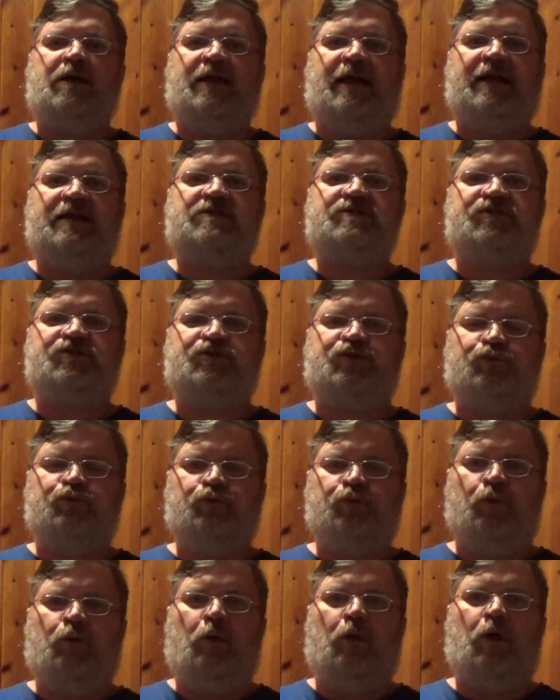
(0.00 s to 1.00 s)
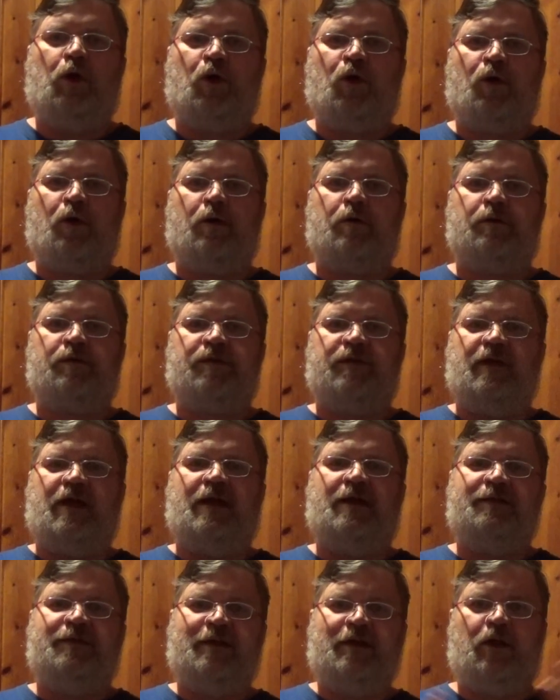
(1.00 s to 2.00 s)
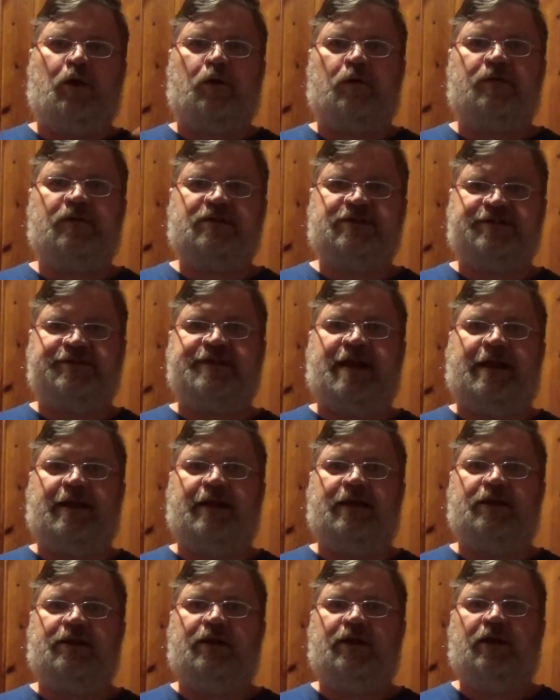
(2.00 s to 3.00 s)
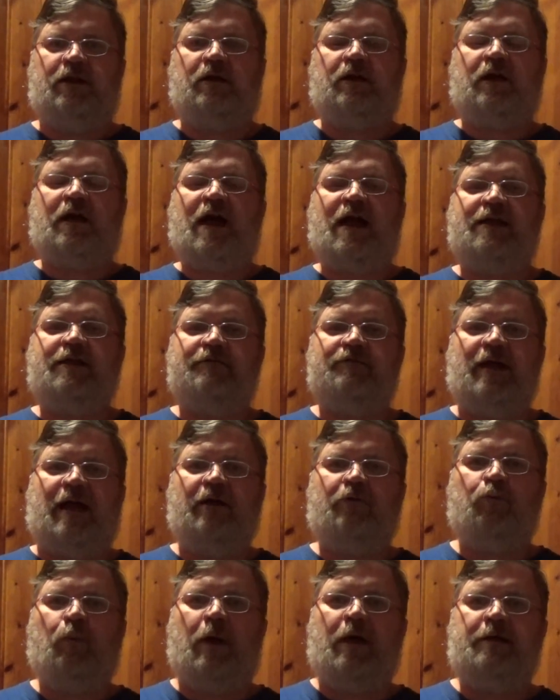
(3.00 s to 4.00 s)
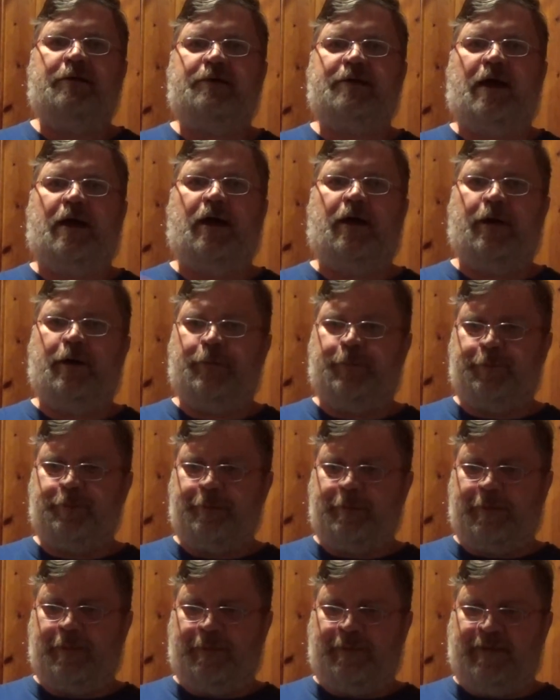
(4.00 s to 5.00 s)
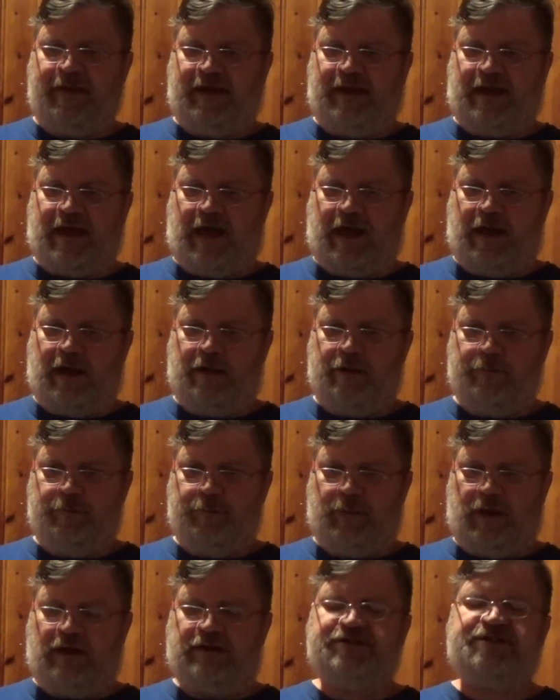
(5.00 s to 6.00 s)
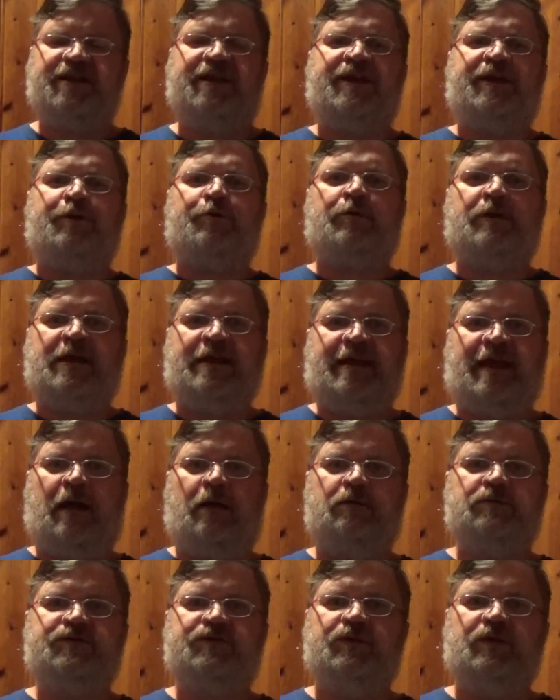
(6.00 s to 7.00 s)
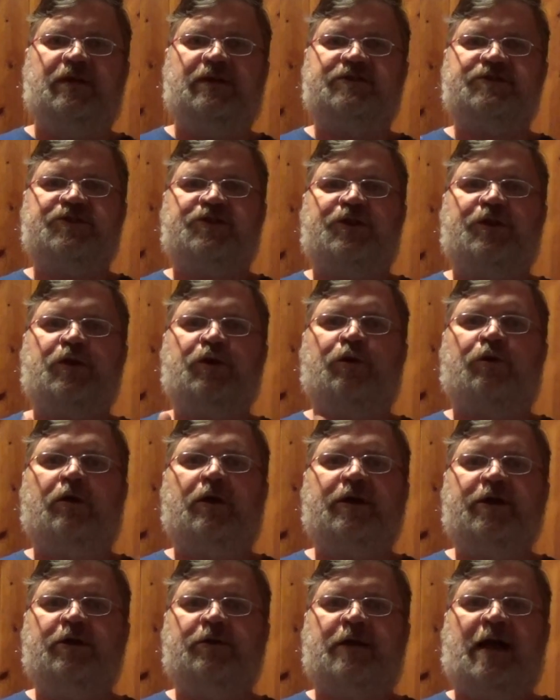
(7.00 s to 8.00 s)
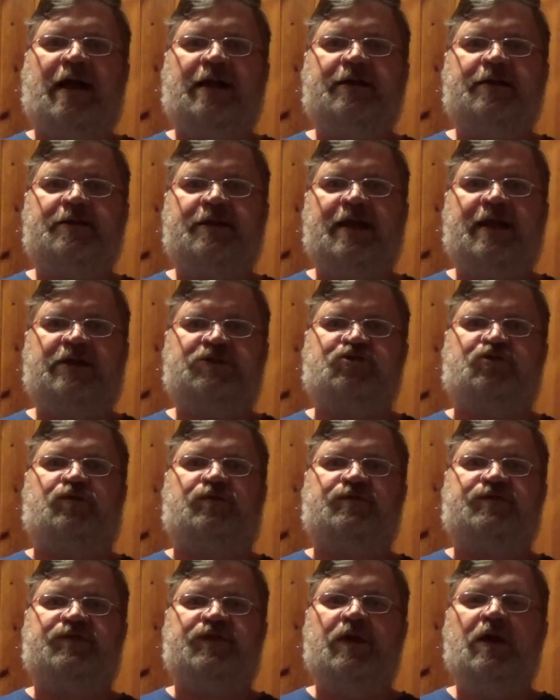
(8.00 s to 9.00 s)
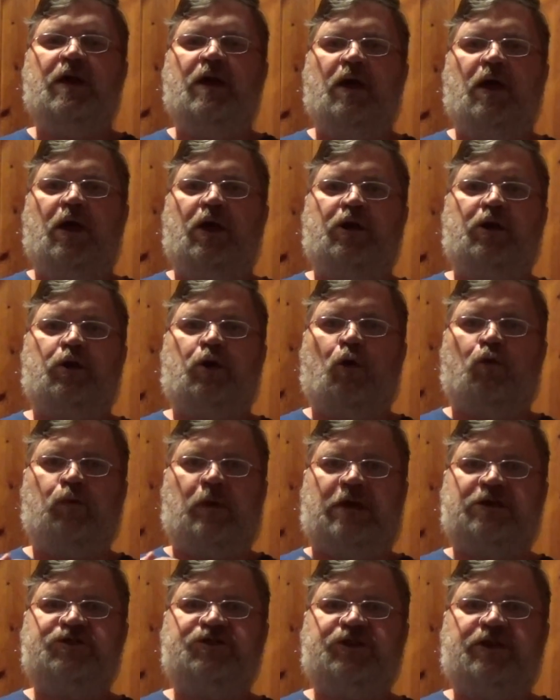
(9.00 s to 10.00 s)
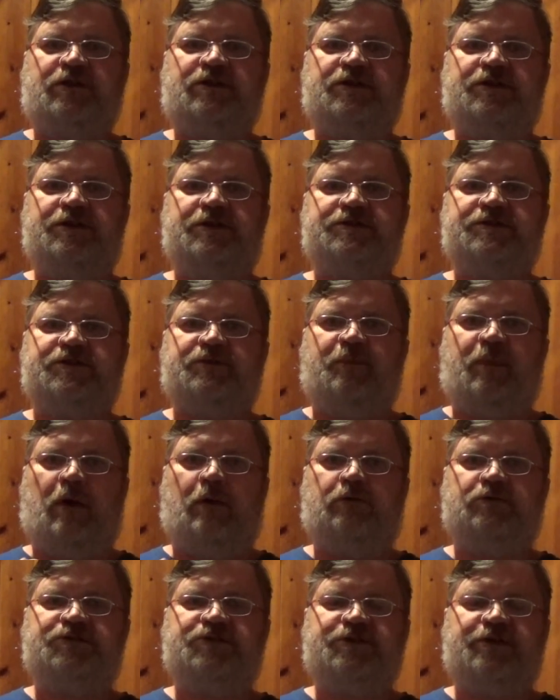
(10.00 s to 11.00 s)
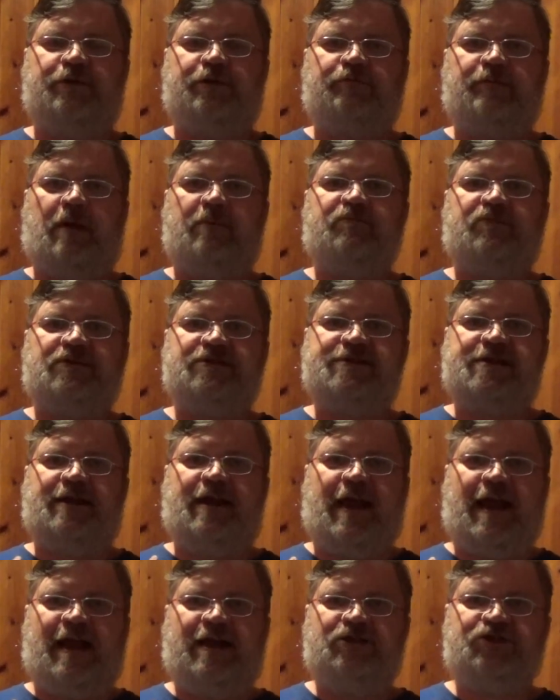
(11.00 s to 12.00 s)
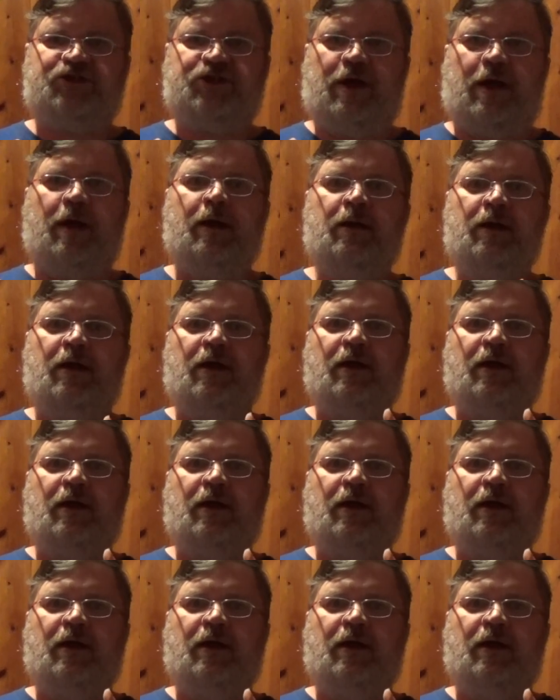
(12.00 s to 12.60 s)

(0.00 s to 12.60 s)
gets to rule Earth in the Earth Senate, kind of like what the Security Council is to the current United Nations. You know, Russia is supposed to represent Asia,